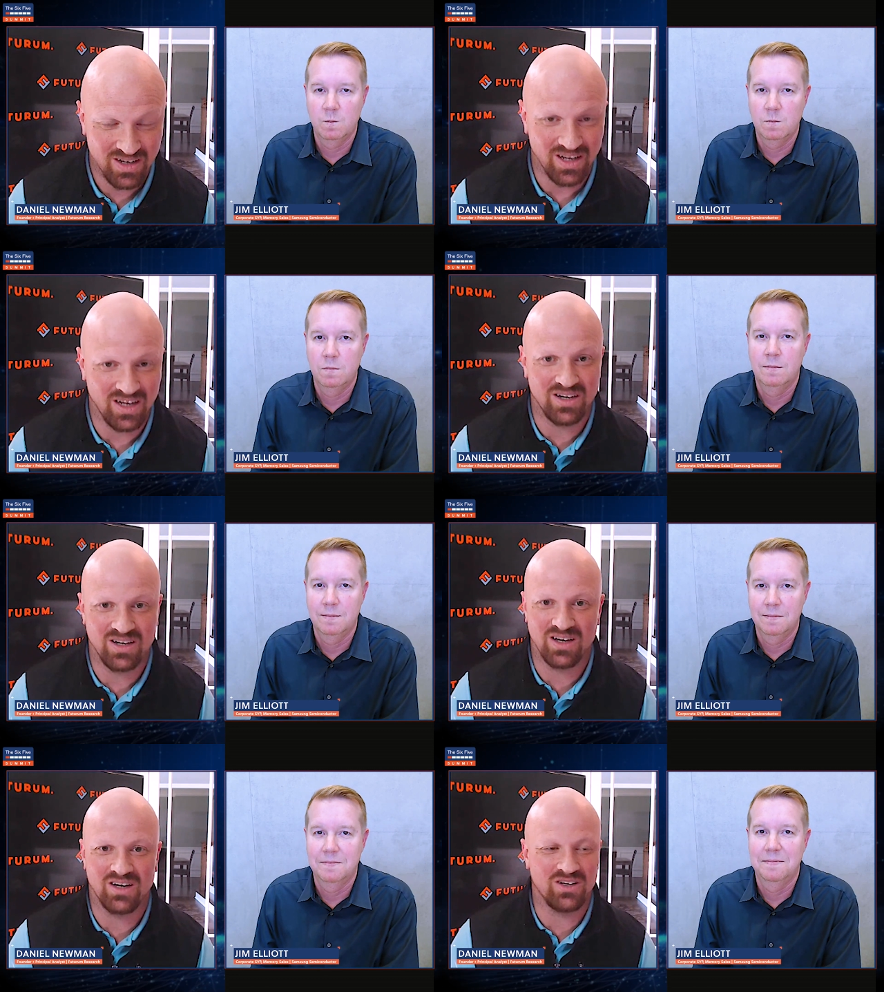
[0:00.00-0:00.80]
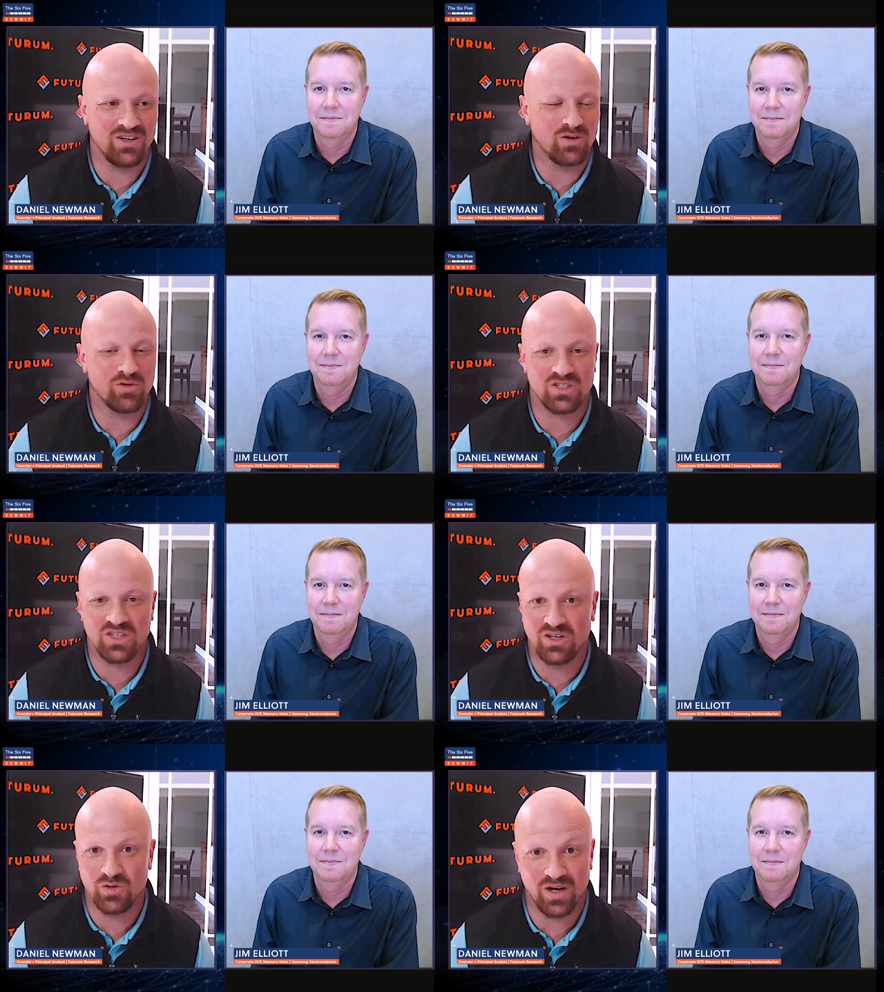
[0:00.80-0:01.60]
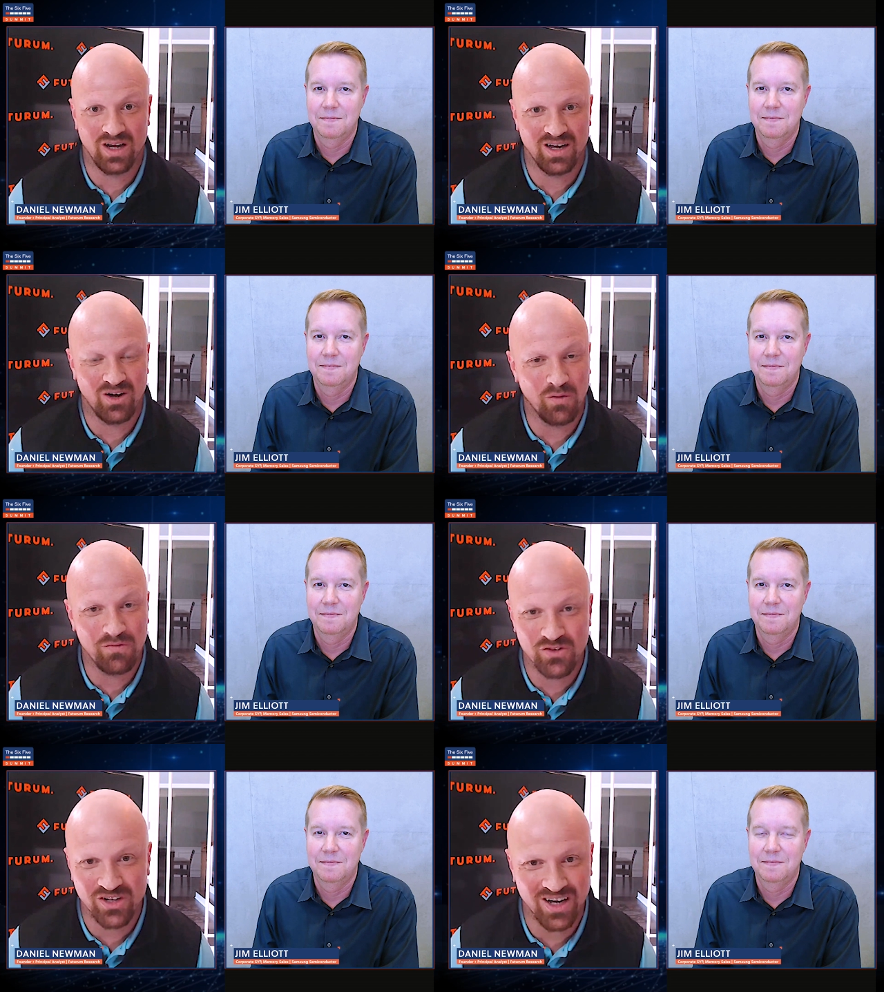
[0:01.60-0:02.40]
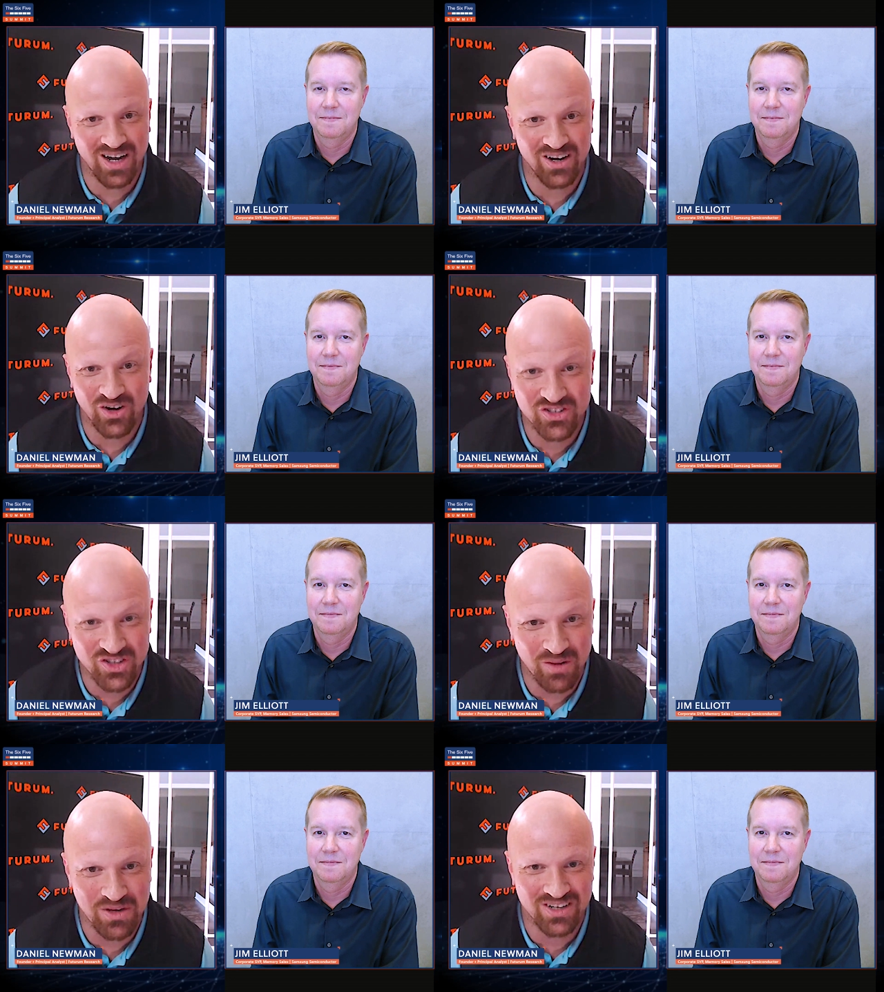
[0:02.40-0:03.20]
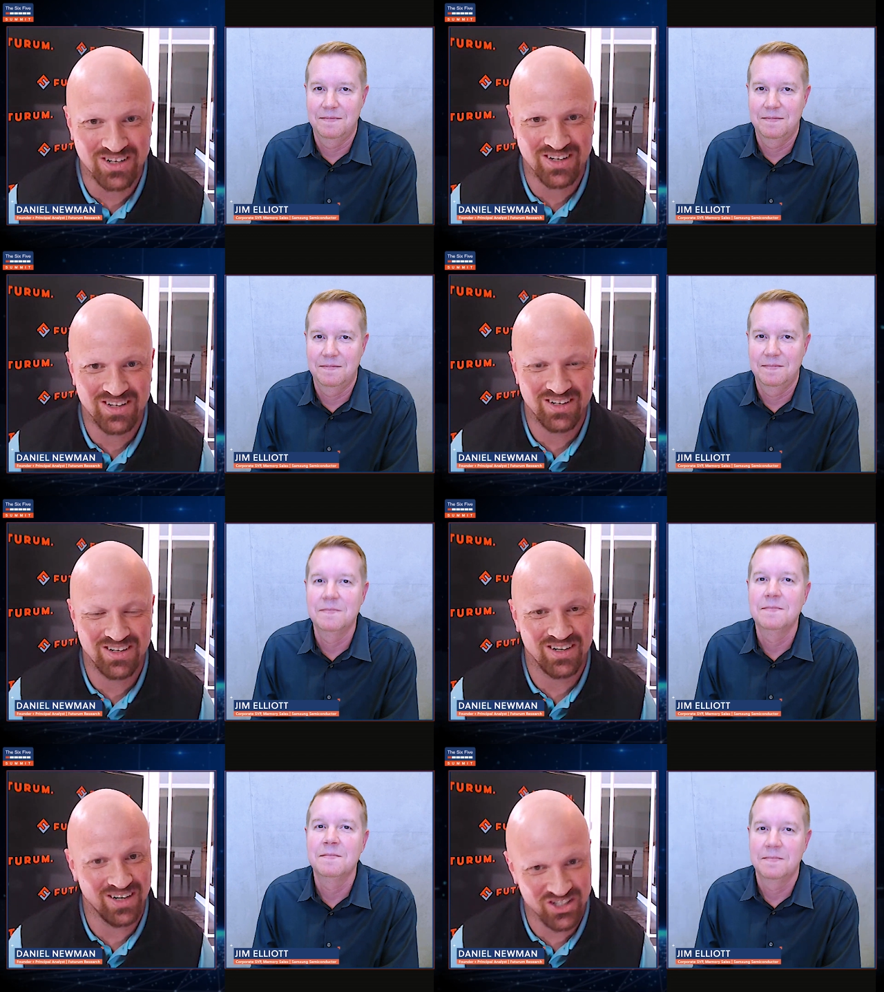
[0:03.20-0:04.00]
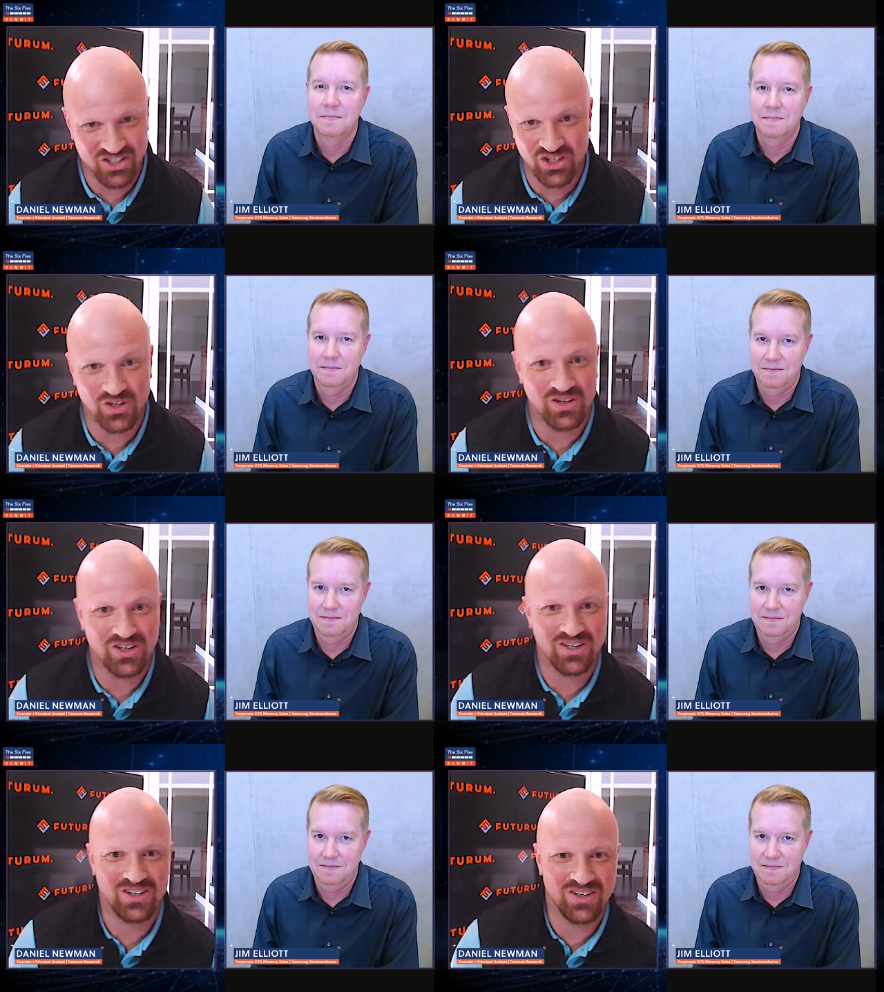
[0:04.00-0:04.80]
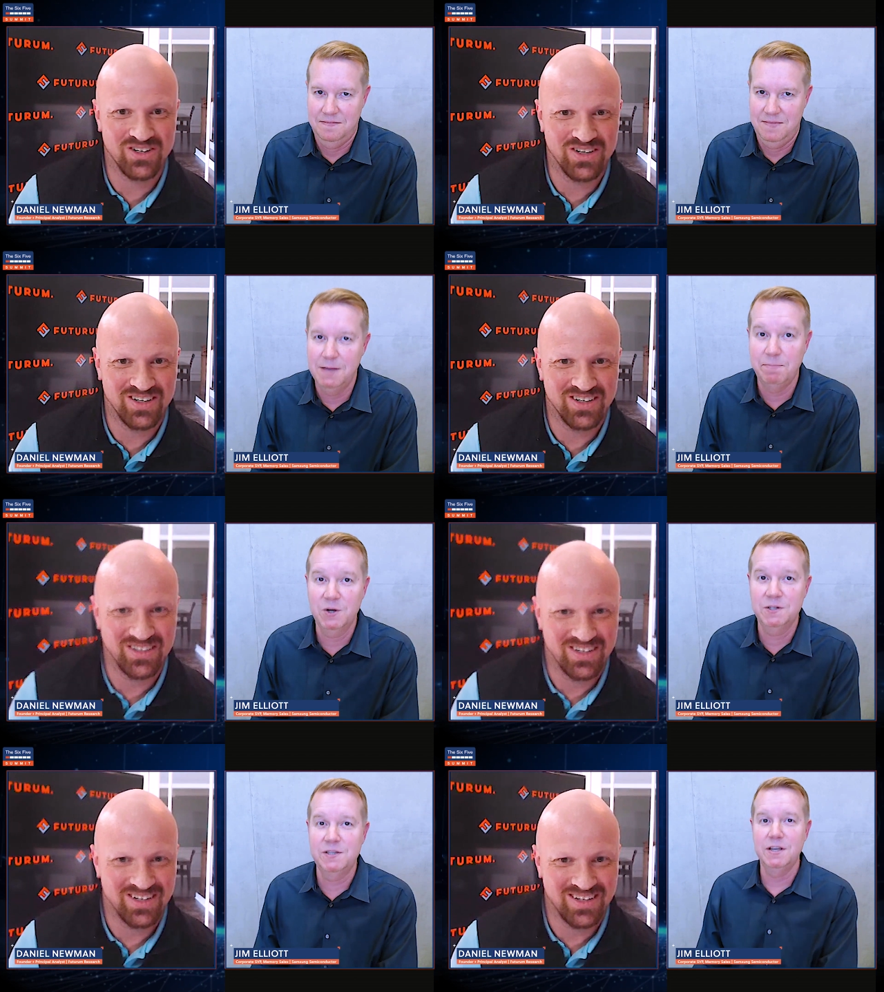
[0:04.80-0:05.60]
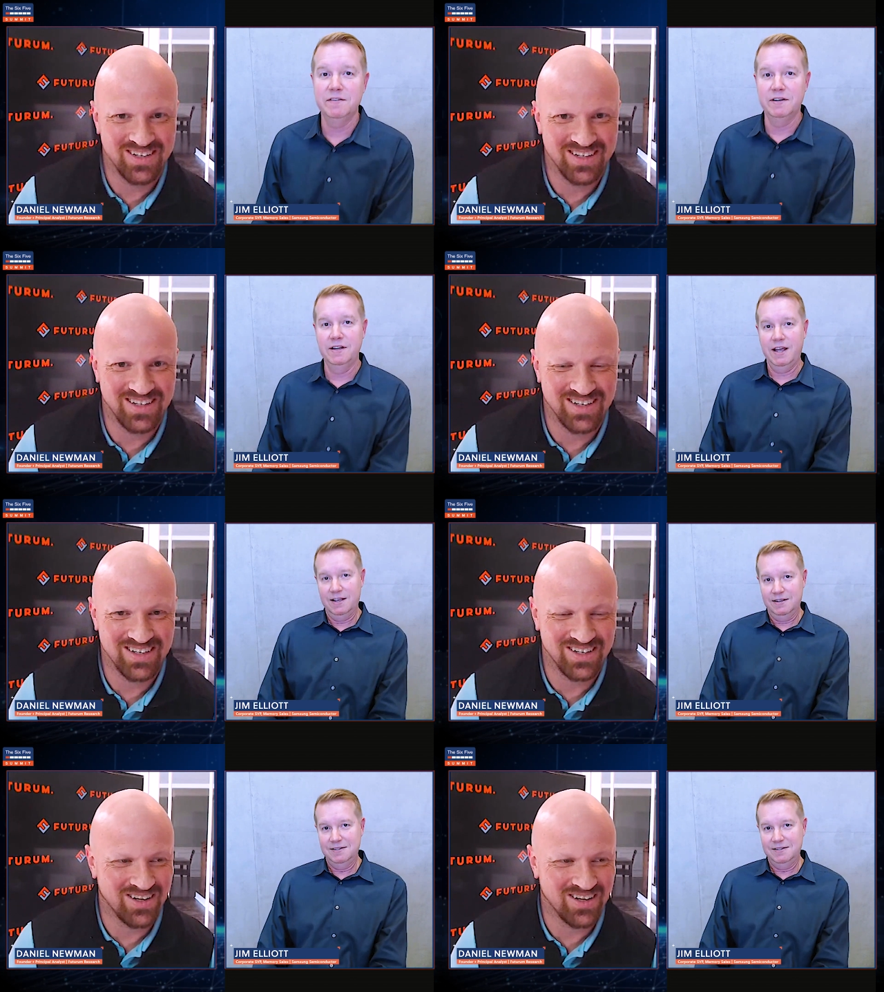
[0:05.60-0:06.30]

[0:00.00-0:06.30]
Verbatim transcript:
Speaker 1: and, uh, you know, we'll see you hopefully at our summit next year. In person, even. Yeah.